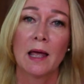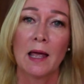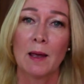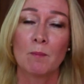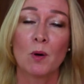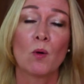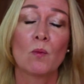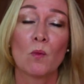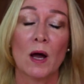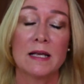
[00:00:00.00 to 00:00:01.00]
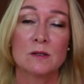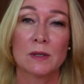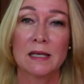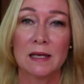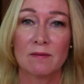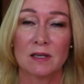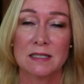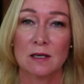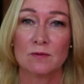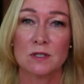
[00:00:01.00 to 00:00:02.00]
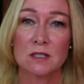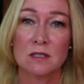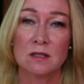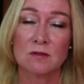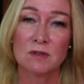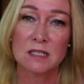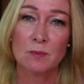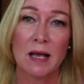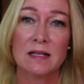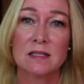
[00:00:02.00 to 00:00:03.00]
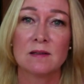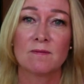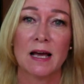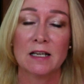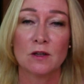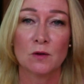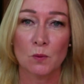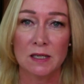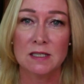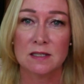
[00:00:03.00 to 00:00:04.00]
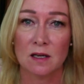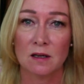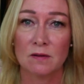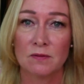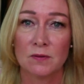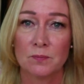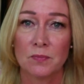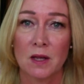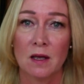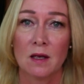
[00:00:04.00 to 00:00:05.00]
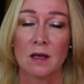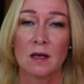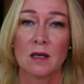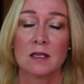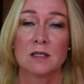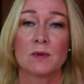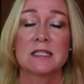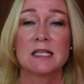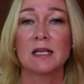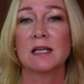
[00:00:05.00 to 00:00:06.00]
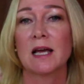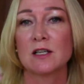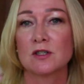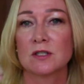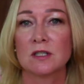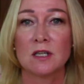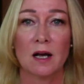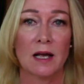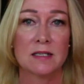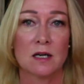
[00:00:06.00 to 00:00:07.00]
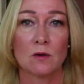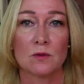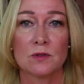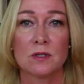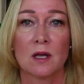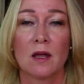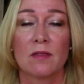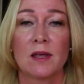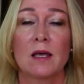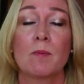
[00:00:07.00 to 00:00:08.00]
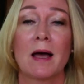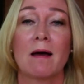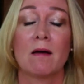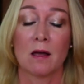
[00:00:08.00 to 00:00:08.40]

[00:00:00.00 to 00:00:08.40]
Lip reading: important ways we can give ourselves the respect and the value that we deserve. So as teenagers and young adults, think about